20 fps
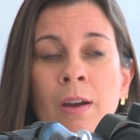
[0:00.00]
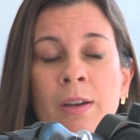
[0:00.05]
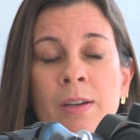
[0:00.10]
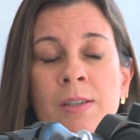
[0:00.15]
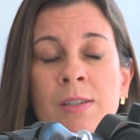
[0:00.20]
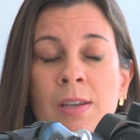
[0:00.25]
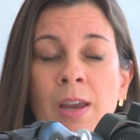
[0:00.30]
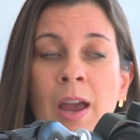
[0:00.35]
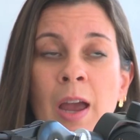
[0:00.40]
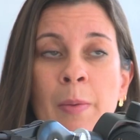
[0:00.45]

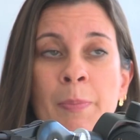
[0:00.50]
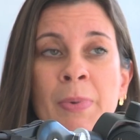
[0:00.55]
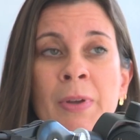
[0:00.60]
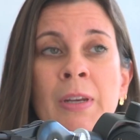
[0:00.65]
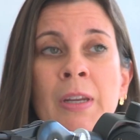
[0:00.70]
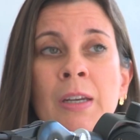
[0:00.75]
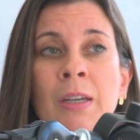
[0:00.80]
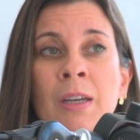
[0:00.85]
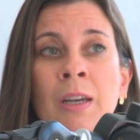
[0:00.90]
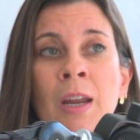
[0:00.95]
is
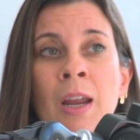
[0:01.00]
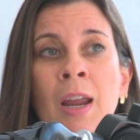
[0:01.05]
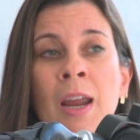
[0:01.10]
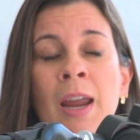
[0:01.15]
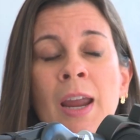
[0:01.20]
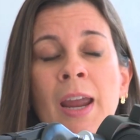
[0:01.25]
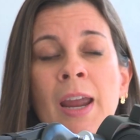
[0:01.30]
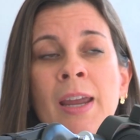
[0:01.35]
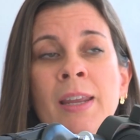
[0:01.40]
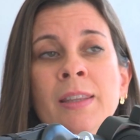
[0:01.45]

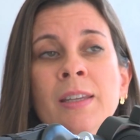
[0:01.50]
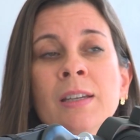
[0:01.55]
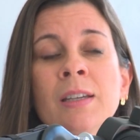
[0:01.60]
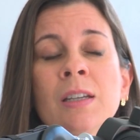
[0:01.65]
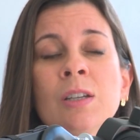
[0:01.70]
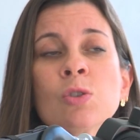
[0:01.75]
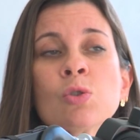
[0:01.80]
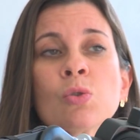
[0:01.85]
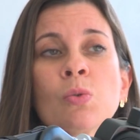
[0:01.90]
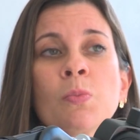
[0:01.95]
happening, and they
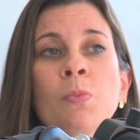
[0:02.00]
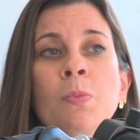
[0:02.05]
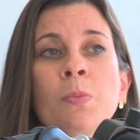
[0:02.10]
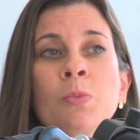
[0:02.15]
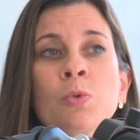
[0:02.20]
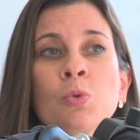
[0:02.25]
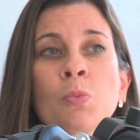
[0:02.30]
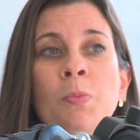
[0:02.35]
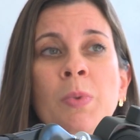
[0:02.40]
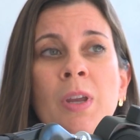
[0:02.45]
need
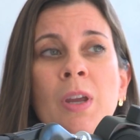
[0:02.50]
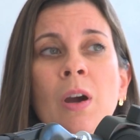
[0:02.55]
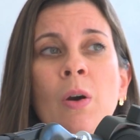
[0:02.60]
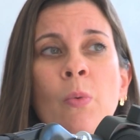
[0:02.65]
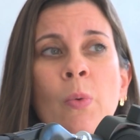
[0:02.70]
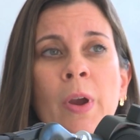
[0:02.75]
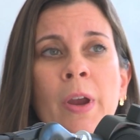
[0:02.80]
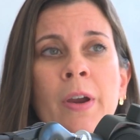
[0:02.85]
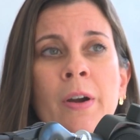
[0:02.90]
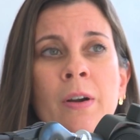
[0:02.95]
to be
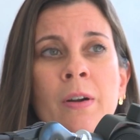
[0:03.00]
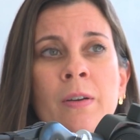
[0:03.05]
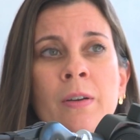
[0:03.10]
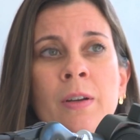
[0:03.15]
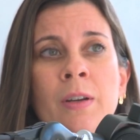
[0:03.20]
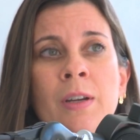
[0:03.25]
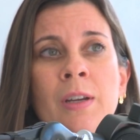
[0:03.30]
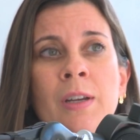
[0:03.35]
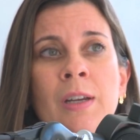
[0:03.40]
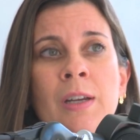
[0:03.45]
aware
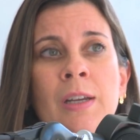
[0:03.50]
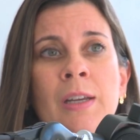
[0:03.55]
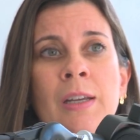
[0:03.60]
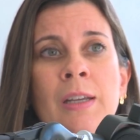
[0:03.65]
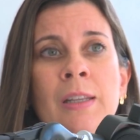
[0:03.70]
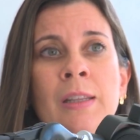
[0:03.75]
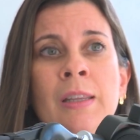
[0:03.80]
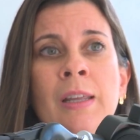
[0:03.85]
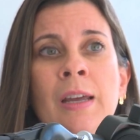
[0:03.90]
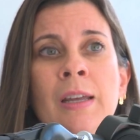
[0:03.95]

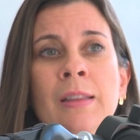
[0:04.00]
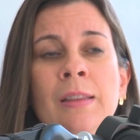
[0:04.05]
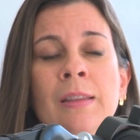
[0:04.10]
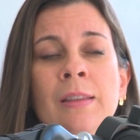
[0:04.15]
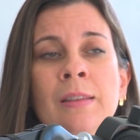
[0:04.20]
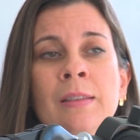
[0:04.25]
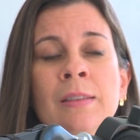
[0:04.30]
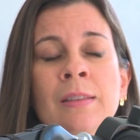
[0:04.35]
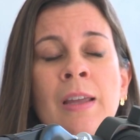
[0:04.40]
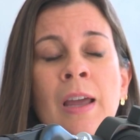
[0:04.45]
that
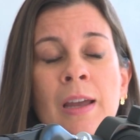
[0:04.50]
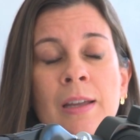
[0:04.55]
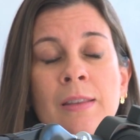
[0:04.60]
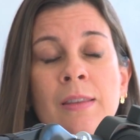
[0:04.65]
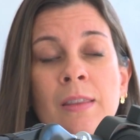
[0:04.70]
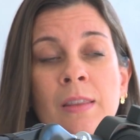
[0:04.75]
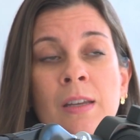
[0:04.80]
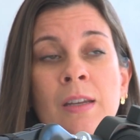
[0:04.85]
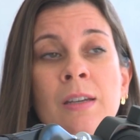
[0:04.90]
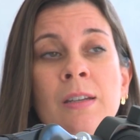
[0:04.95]
that
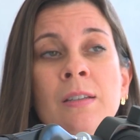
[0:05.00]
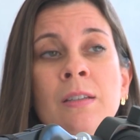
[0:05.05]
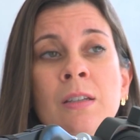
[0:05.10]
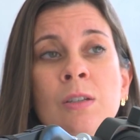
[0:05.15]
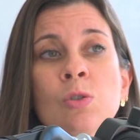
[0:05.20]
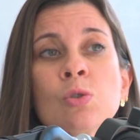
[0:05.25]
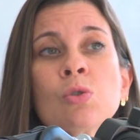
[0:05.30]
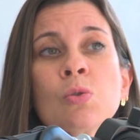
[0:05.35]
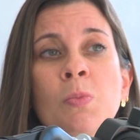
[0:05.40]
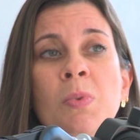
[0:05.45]
thing
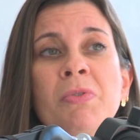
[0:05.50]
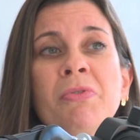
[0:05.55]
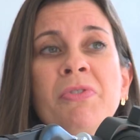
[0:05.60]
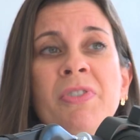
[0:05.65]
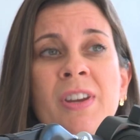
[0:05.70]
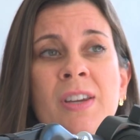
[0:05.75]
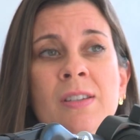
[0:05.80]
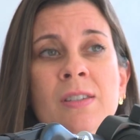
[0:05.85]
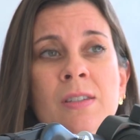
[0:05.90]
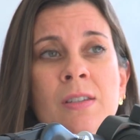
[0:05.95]
needs to be
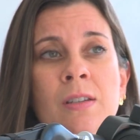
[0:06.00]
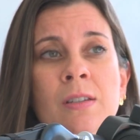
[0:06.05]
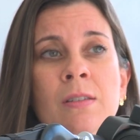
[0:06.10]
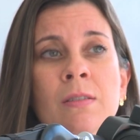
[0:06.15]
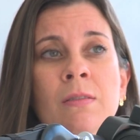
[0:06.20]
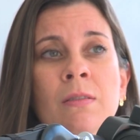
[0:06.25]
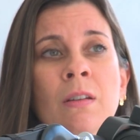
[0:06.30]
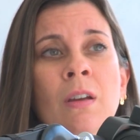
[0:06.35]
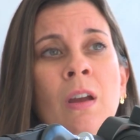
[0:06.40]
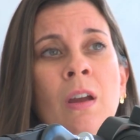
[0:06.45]
fixed.
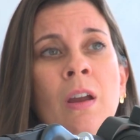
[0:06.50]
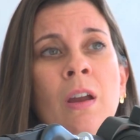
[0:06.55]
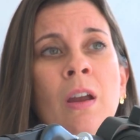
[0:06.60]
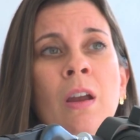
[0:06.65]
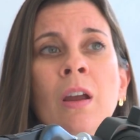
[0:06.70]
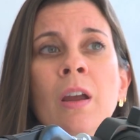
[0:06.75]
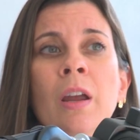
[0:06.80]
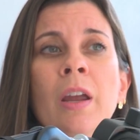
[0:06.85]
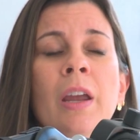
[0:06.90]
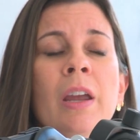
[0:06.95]

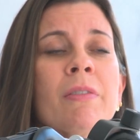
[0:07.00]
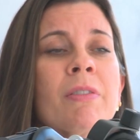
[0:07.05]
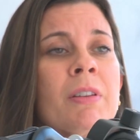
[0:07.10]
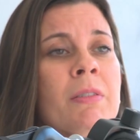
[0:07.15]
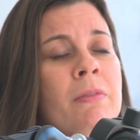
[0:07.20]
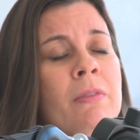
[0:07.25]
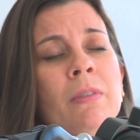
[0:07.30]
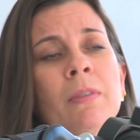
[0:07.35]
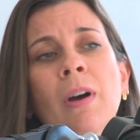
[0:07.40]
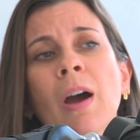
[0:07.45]

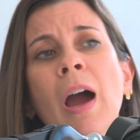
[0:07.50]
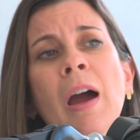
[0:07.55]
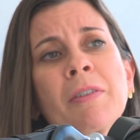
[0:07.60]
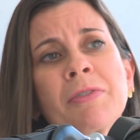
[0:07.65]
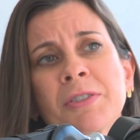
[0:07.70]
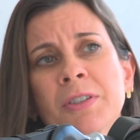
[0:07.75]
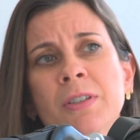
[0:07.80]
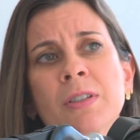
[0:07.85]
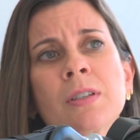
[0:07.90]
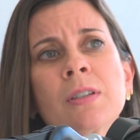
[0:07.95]
Even
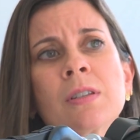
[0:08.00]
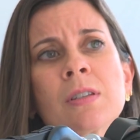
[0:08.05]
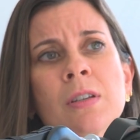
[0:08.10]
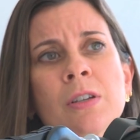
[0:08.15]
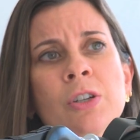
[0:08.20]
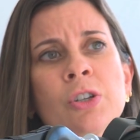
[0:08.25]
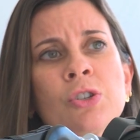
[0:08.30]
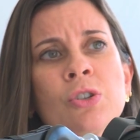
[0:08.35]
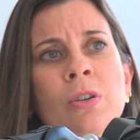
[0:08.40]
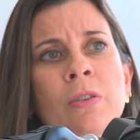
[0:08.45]
after the
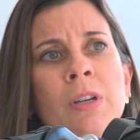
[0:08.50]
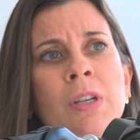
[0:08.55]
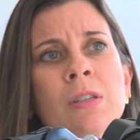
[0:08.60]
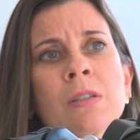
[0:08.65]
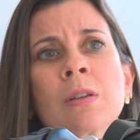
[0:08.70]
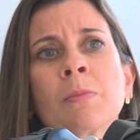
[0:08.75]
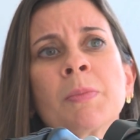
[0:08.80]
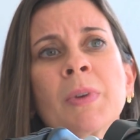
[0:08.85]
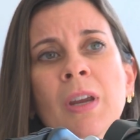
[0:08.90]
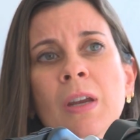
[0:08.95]
surgery,
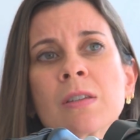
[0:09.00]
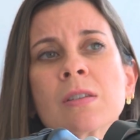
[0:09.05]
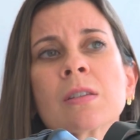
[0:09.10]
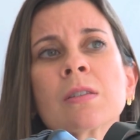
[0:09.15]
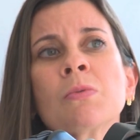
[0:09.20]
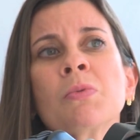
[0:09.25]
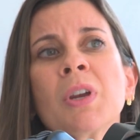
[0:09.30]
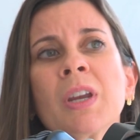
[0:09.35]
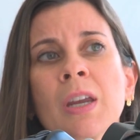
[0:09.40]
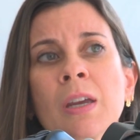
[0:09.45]
some
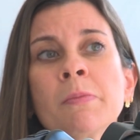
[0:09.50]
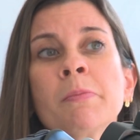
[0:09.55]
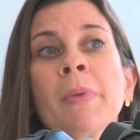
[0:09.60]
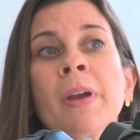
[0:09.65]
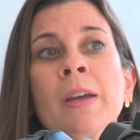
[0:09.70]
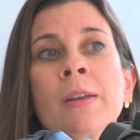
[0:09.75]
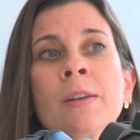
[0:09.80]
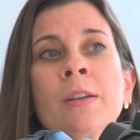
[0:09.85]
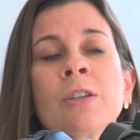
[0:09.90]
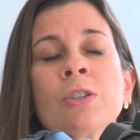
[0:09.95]
cases we can
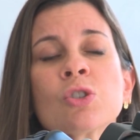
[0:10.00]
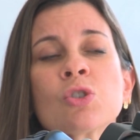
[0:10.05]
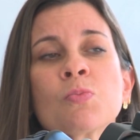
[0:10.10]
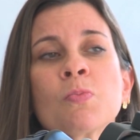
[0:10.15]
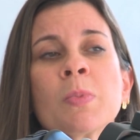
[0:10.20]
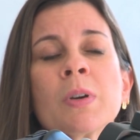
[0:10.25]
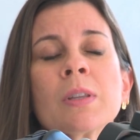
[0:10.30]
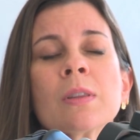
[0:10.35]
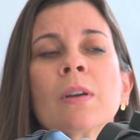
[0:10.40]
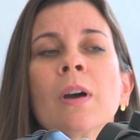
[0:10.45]

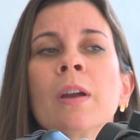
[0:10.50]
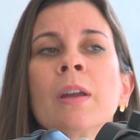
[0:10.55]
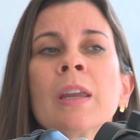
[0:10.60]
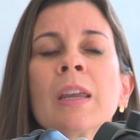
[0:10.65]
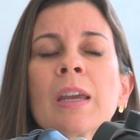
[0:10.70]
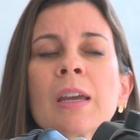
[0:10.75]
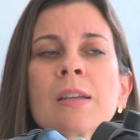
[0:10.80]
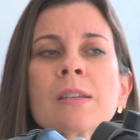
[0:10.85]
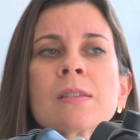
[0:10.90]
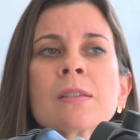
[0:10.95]
manage, but
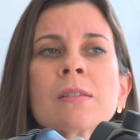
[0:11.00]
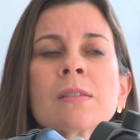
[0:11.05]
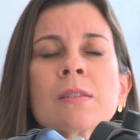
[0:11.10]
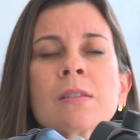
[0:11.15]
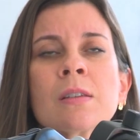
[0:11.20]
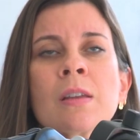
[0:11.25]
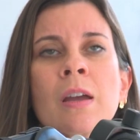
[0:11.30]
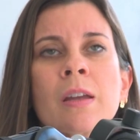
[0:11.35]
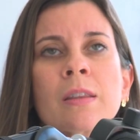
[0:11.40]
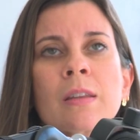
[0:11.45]
in cases
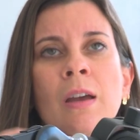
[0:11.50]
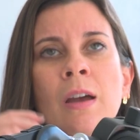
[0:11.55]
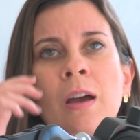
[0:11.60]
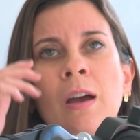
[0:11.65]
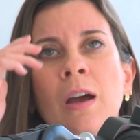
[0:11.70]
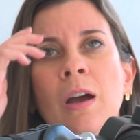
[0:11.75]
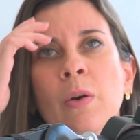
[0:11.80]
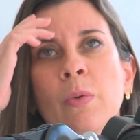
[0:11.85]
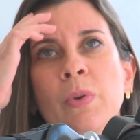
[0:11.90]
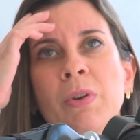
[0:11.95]
that
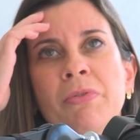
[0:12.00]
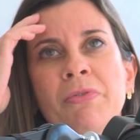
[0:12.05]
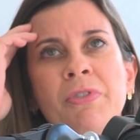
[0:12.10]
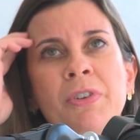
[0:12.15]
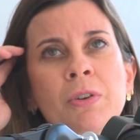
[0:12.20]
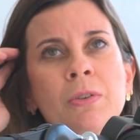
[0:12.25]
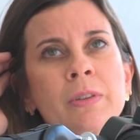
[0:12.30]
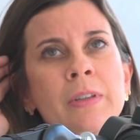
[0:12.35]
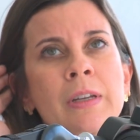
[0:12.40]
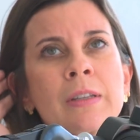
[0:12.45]
we
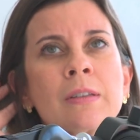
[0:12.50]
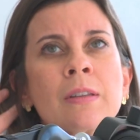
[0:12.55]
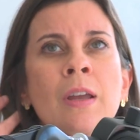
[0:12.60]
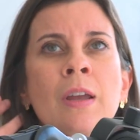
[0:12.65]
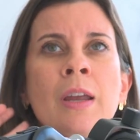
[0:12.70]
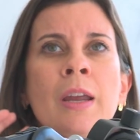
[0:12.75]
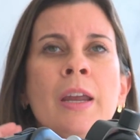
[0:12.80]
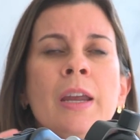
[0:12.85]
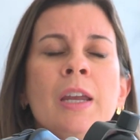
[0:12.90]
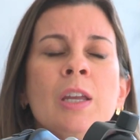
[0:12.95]
feel that
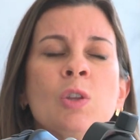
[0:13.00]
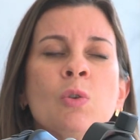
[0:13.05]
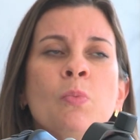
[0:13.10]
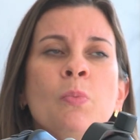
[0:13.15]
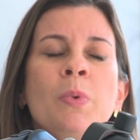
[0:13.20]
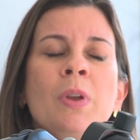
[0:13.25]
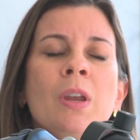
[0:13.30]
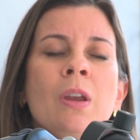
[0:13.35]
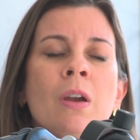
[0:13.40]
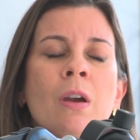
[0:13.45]
it will
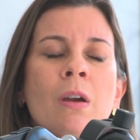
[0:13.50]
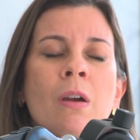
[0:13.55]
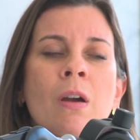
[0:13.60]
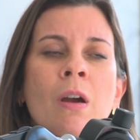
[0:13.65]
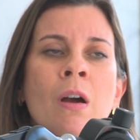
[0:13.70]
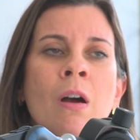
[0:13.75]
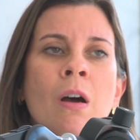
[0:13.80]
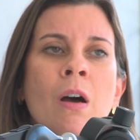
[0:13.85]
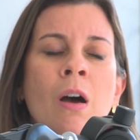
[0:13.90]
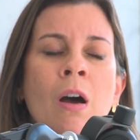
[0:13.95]
be
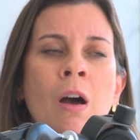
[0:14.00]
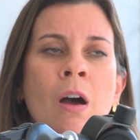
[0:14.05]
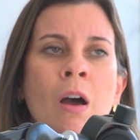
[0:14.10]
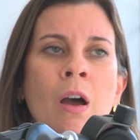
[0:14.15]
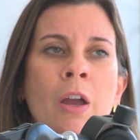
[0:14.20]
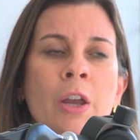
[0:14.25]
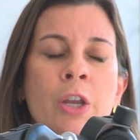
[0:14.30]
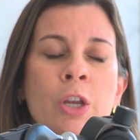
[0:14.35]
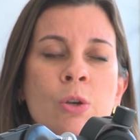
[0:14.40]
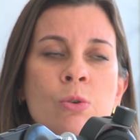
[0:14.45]

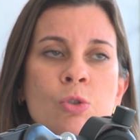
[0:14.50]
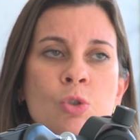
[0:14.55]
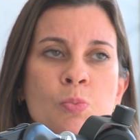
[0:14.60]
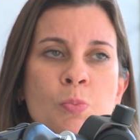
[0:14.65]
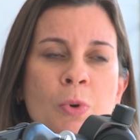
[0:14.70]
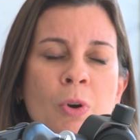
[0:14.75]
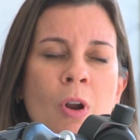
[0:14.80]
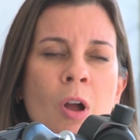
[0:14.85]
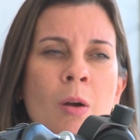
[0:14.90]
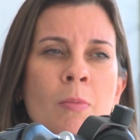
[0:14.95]
a
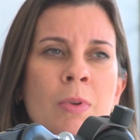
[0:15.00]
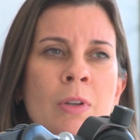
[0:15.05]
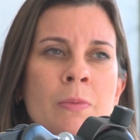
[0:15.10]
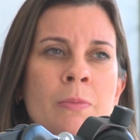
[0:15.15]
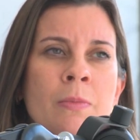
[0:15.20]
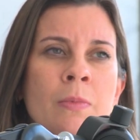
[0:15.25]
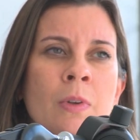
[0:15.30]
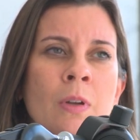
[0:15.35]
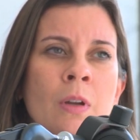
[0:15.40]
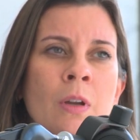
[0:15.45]
huge
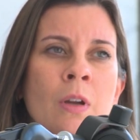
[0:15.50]
problem,